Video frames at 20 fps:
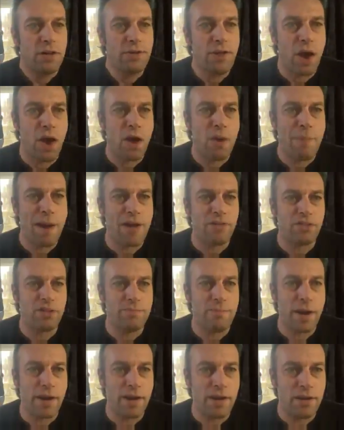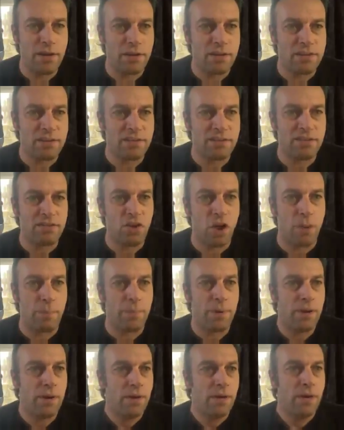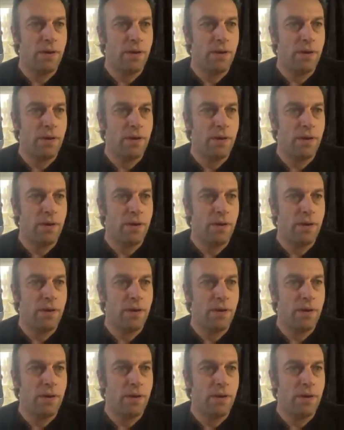No amount of money could stop